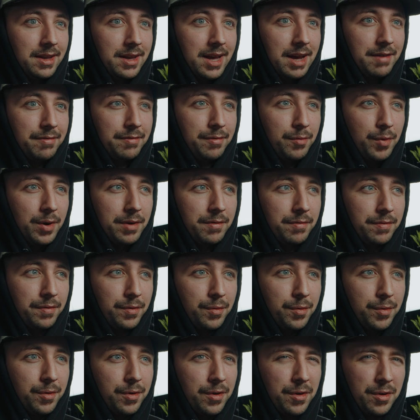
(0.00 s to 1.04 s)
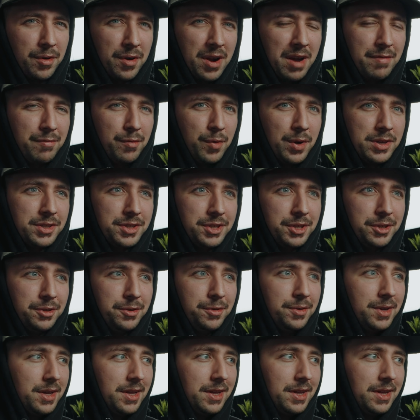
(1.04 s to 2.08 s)
f1.4 or
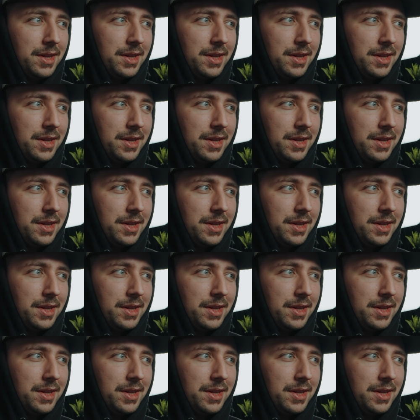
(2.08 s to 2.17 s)
f1.2,